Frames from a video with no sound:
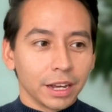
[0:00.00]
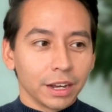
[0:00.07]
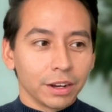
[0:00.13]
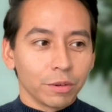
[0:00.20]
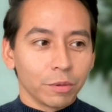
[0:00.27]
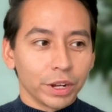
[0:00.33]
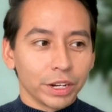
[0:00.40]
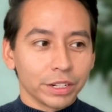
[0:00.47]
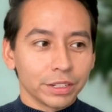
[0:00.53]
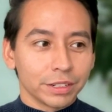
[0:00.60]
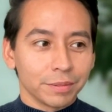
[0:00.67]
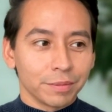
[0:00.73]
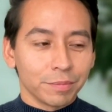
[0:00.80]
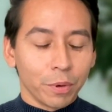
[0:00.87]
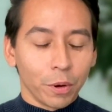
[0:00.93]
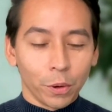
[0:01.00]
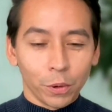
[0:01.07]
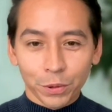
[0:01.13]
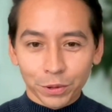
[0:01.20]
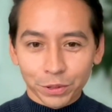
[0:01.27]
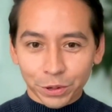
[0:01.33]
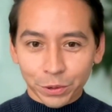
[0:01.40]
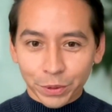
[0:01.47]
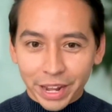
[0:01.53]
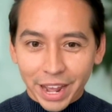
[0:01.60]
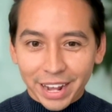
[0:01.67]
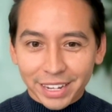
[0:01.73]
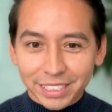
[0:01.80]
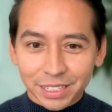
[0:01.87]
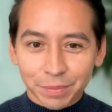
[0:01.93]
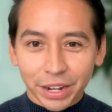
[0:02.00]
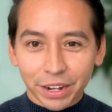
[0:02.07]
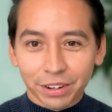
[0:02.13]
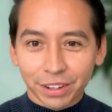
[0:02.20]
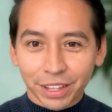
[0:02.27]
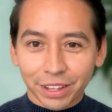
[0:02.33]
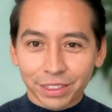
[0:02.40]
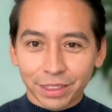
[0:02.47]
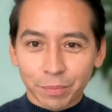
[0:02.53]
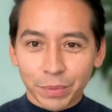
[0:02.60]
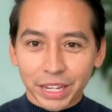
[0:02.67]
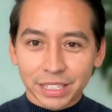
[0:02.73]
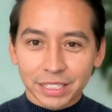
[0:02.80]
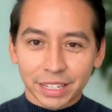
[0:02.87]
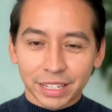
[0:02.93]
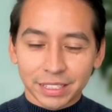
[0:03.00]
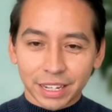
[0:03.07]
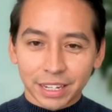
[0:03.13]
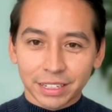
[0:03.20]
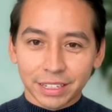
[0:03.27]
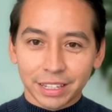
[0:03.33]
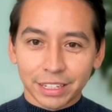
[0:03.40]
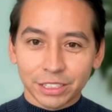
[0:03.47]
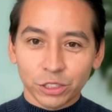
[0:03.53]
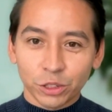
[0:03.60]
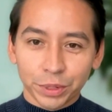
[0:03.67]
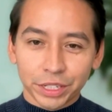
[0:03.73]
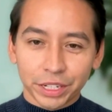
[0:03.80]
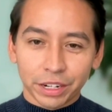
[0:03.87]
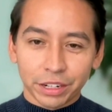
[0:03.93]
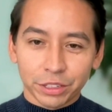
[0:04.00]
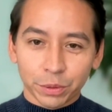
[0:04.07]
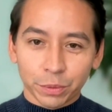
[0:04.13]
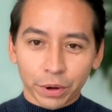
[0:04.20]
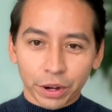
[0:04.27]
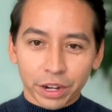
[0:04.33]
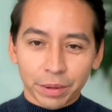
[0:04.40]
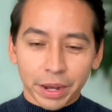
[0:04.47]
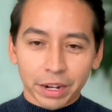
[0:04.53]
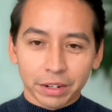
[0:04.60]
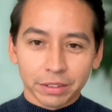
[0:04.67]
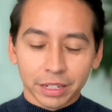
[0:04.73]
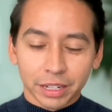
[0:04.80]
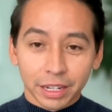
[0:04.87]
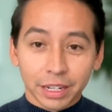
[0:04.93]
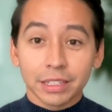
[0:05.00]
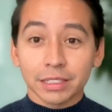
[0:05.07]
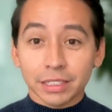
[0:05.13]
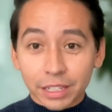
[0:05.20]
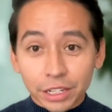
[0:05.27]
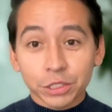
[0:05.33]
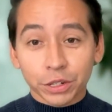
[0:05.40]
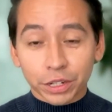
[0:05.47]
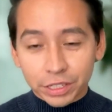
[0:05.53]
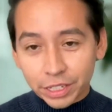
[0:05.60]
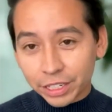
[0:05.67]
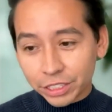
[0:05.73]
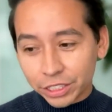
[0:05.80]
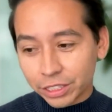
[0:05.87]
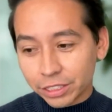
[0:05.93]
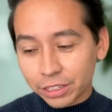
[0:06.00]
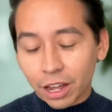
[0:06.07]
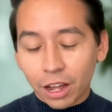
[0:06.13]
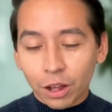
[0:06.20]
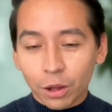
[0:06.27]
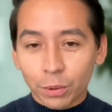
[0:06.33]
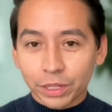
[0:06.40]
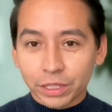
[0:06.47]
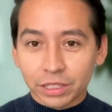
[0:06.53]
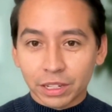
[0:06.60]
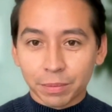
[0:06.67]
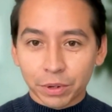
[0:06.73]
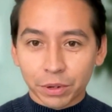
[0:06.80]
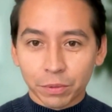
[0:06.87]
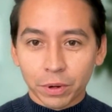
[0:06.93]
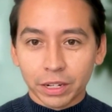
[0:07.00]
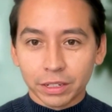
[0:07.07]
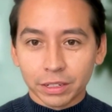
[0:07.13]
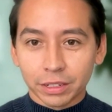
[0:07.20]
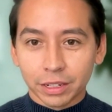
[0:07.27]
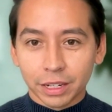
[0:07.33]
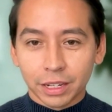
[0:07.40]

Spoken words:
when polled or when asked about like the biggest things that superintendents are worried about, teacher retention is always number one.